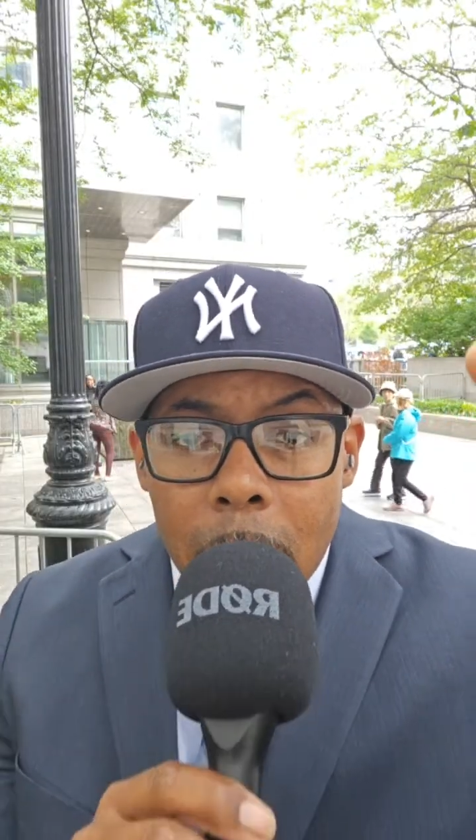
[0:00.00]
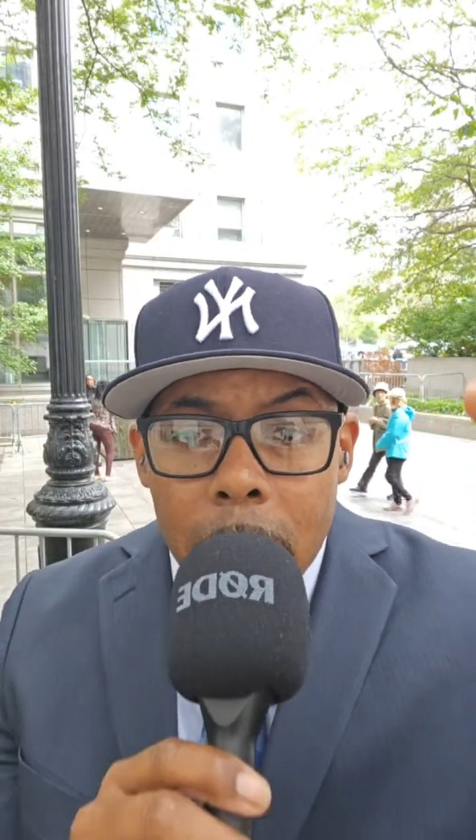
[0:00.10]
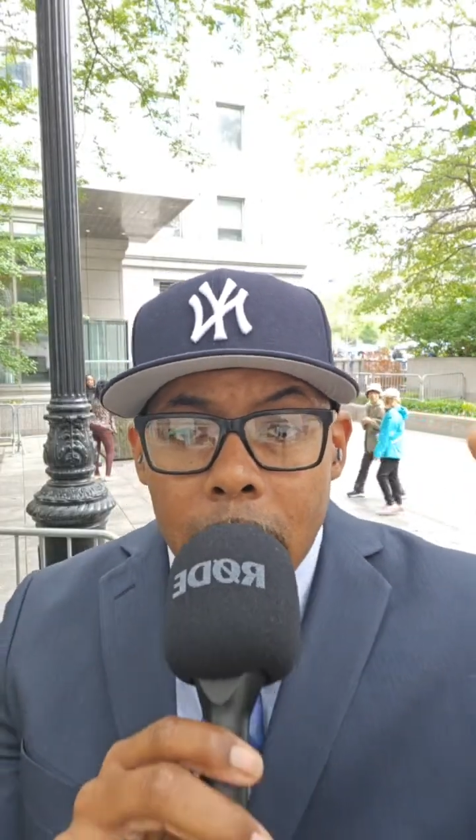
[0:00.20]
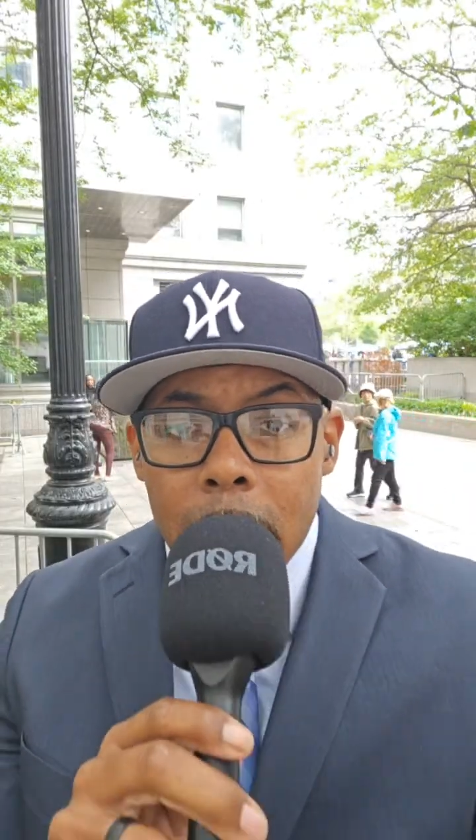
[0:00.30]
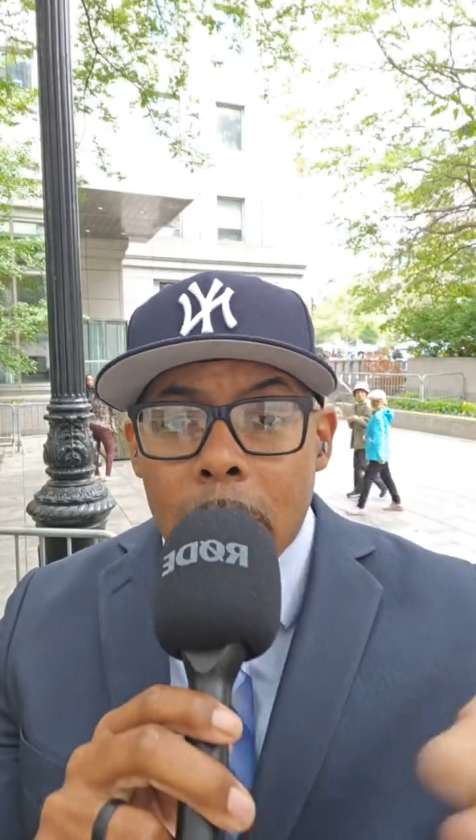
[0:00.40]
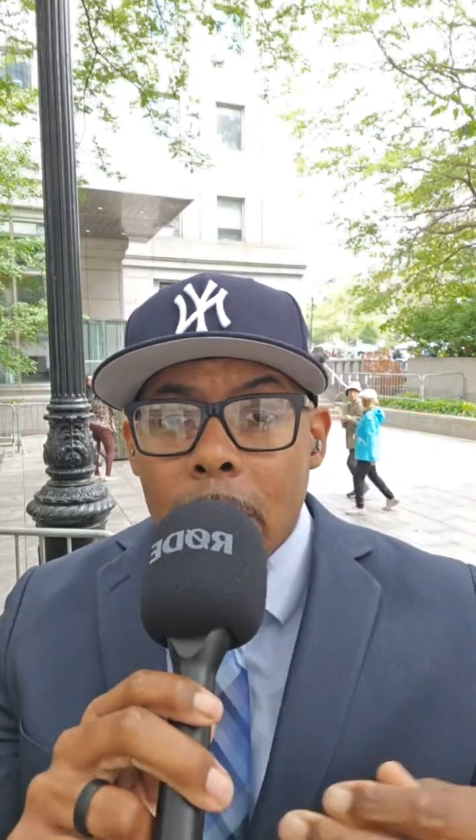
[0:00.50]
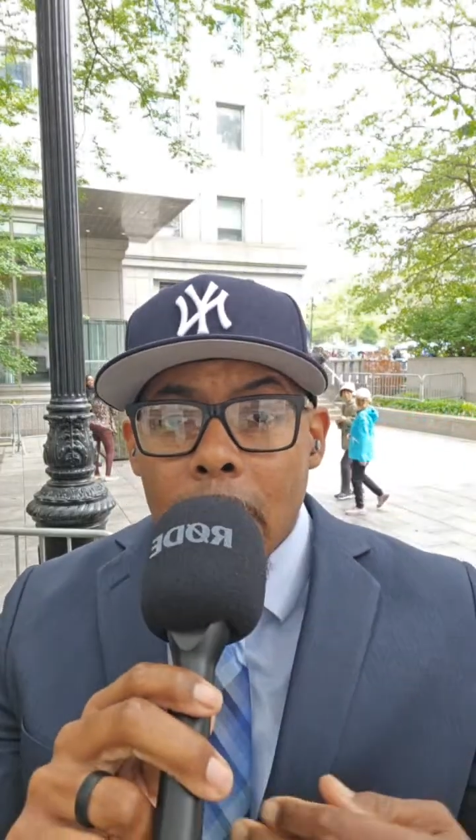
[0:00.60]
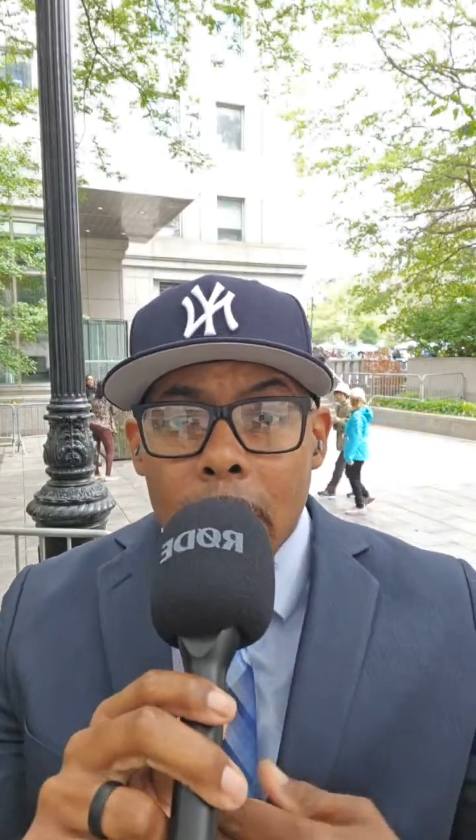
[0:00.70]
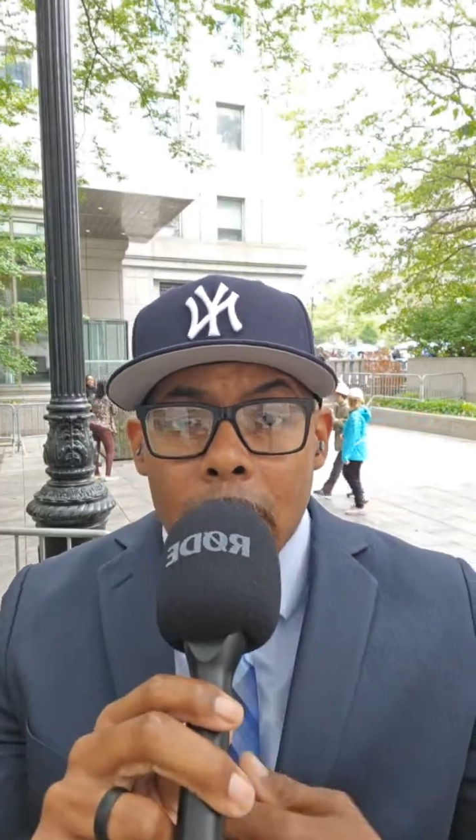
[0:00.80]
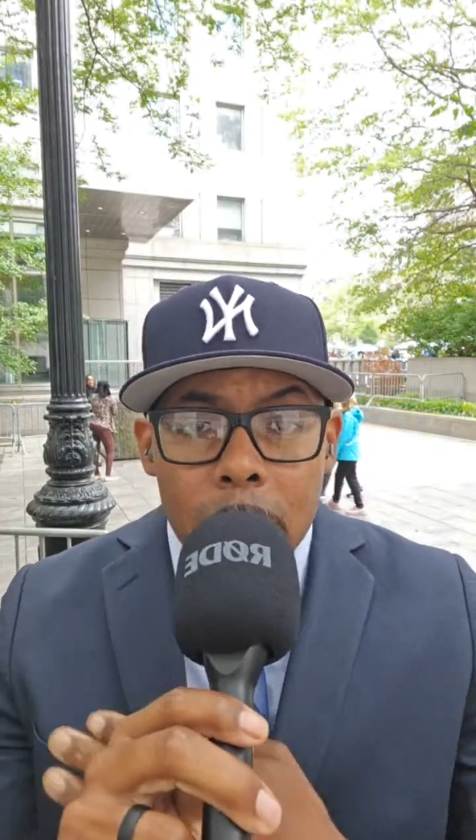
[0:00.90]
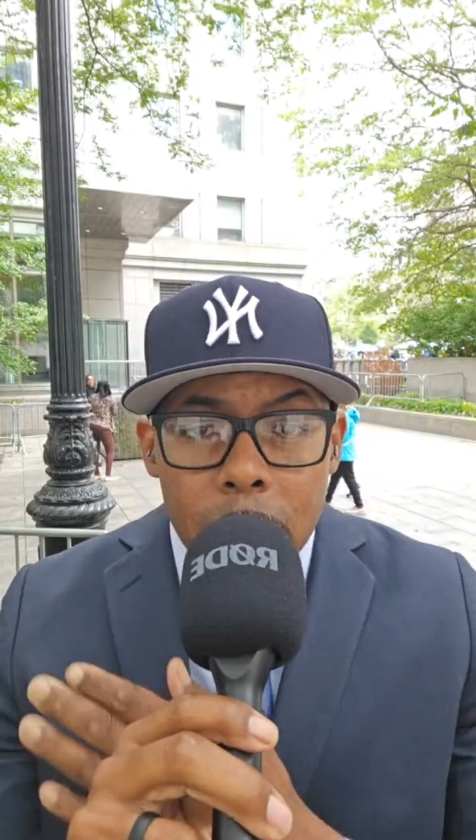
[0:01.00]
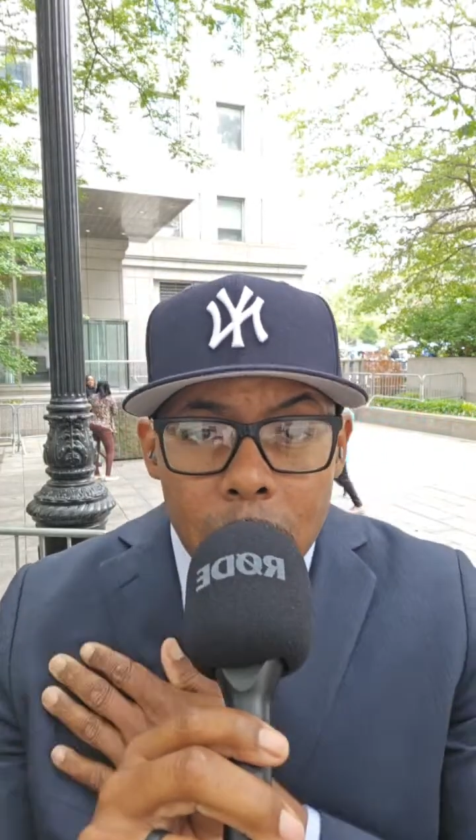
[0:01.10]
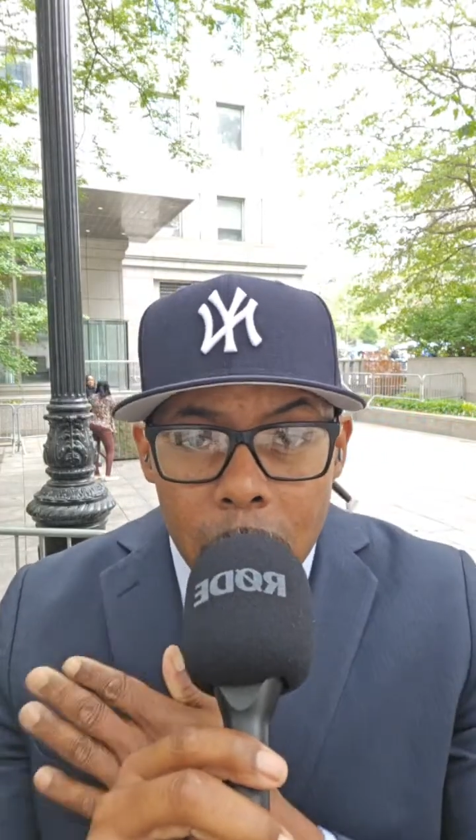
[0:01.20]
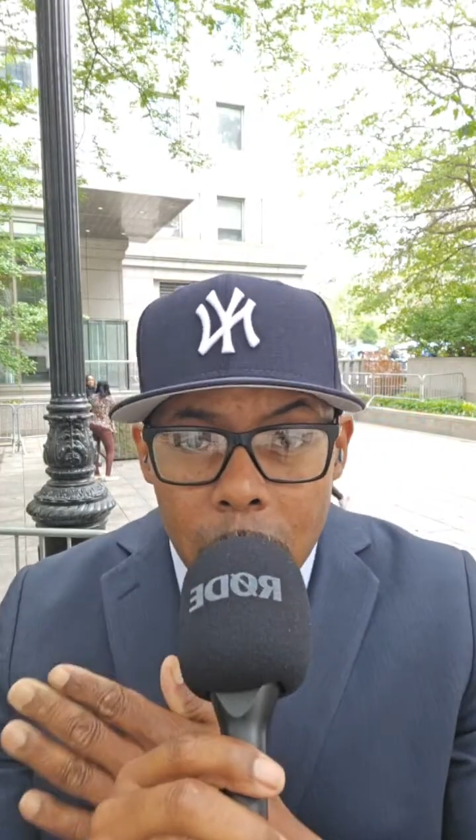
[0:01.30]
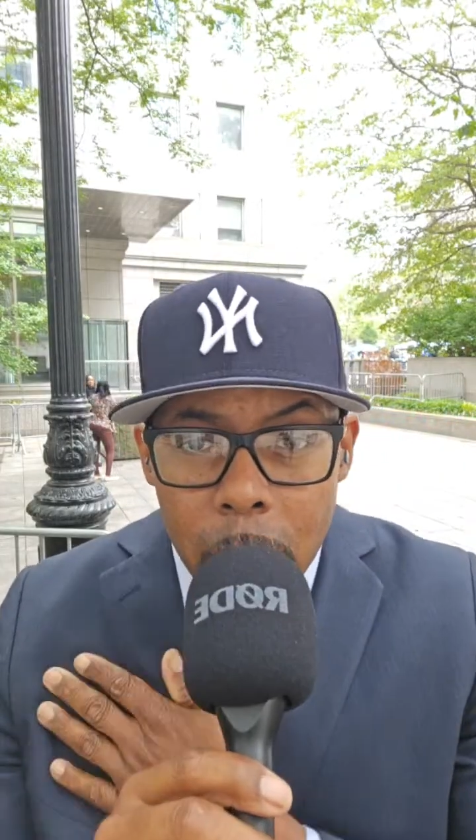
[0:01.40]
Thank you guys
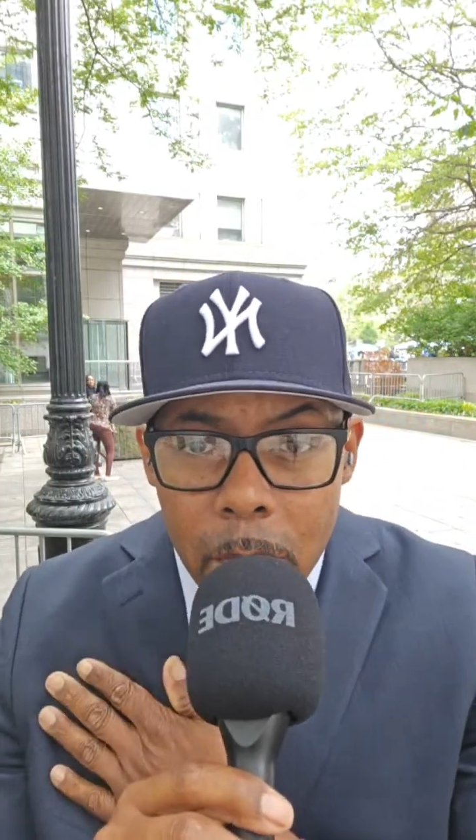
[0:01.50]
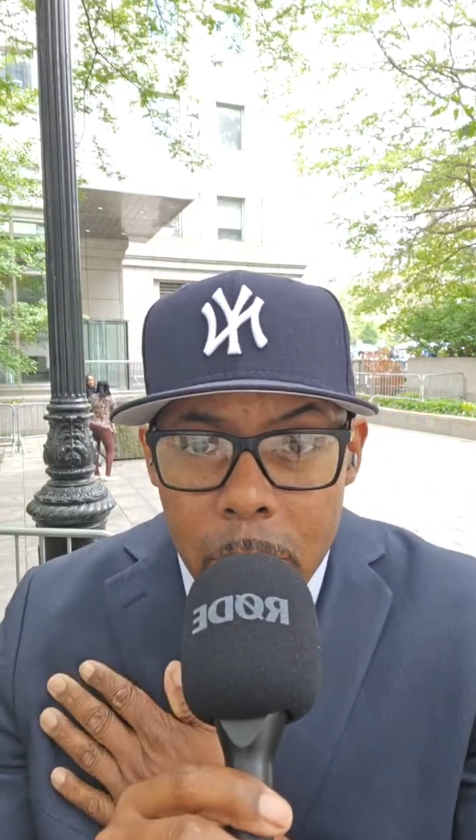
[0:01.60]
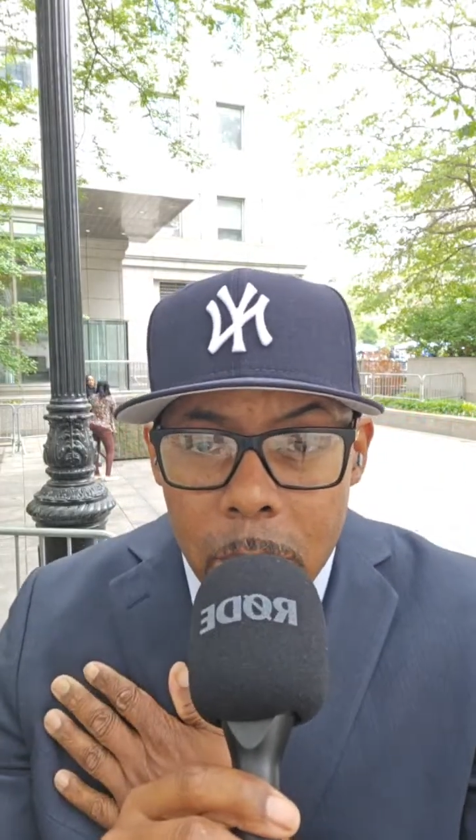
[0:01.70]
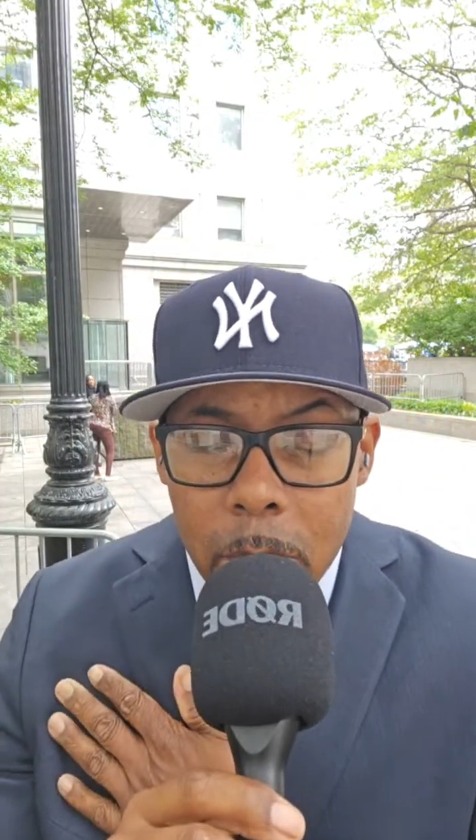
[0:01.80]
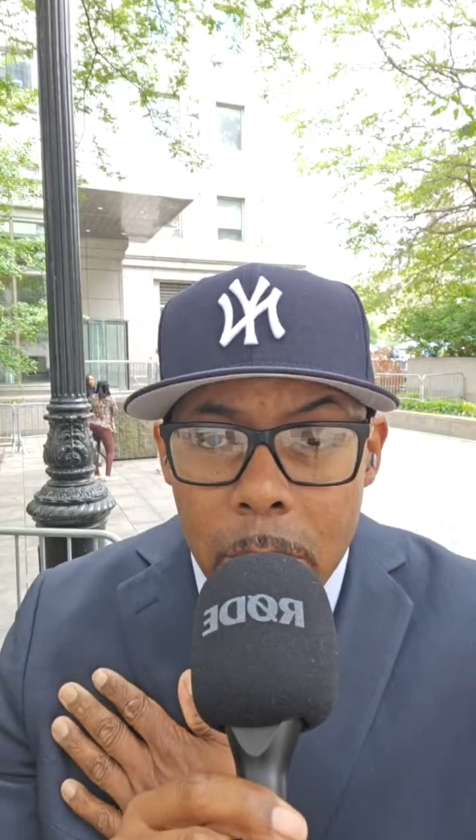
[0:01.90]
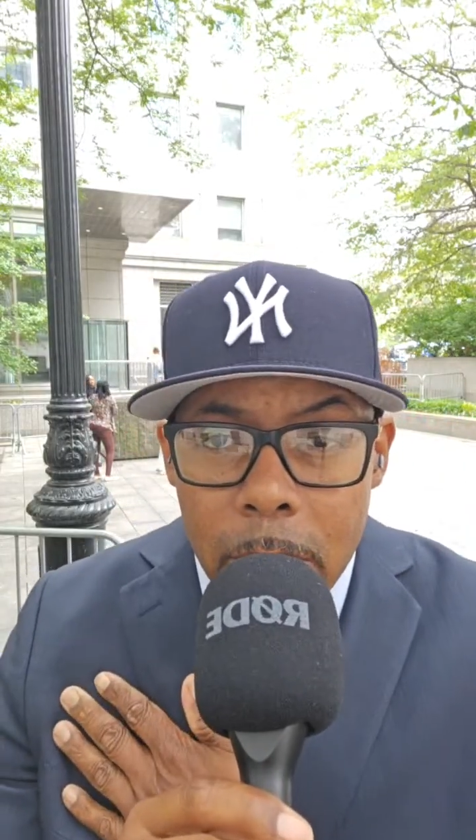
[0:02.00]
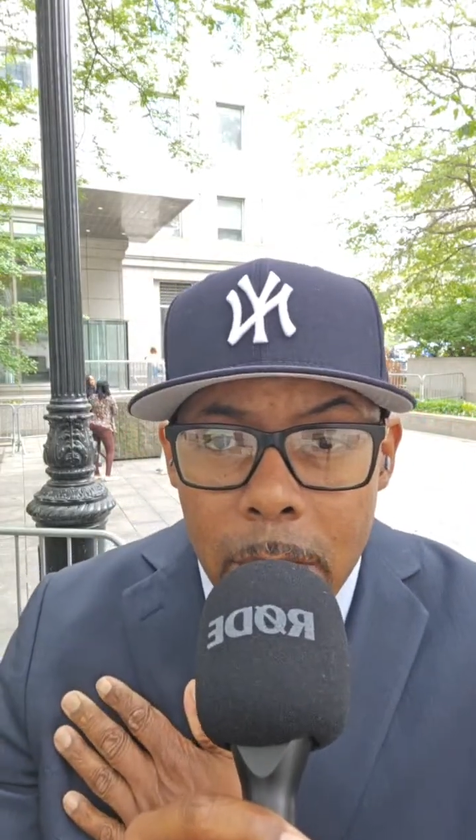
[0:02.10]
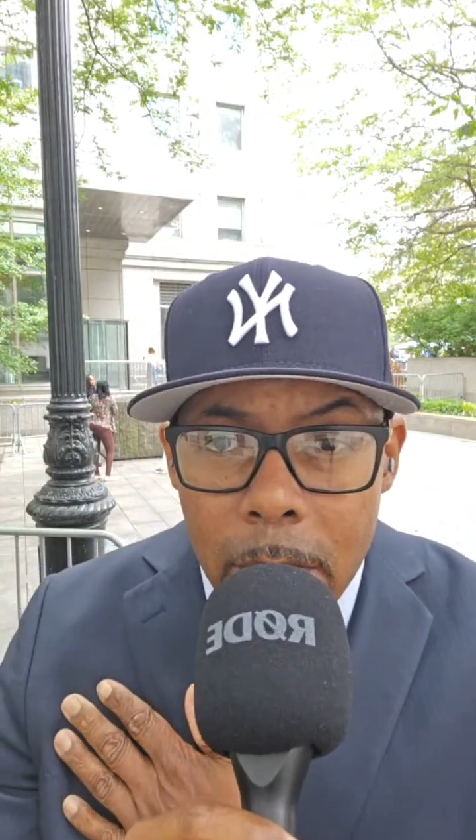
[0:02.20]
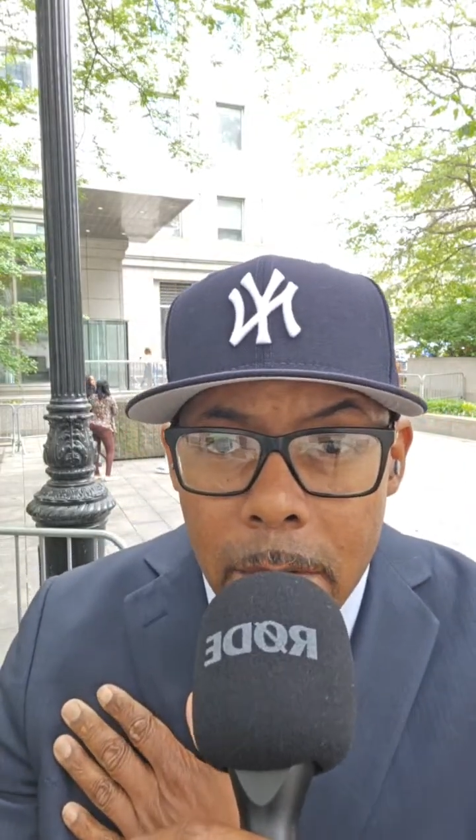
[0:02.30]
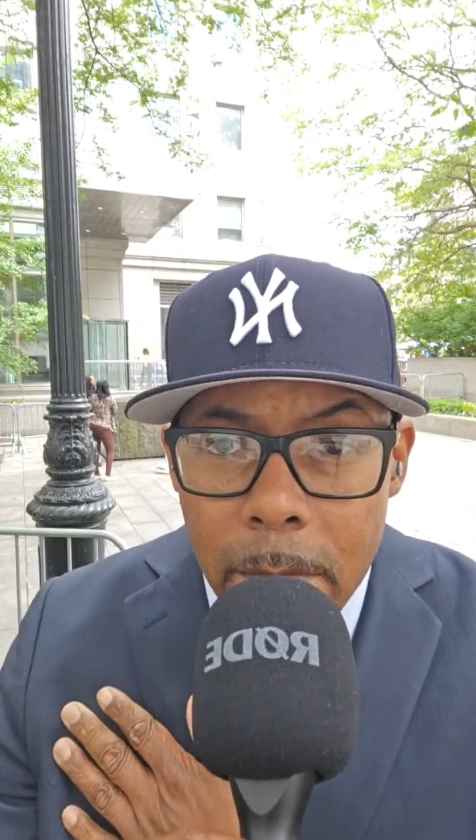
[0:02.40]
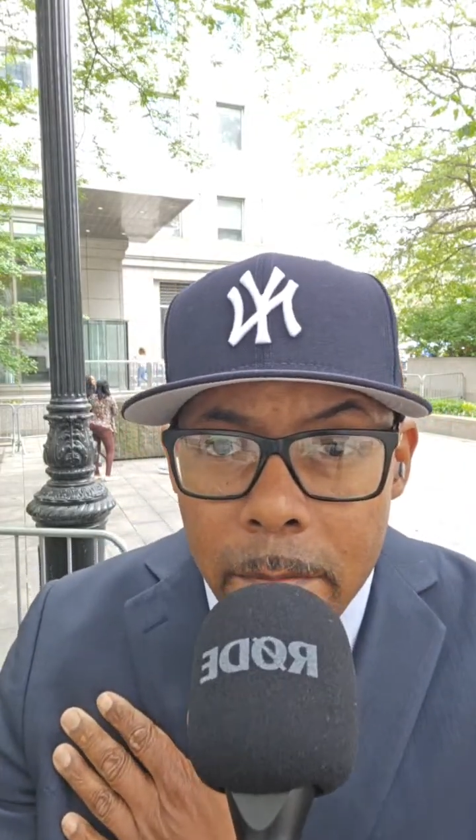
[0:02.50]
for tuning in.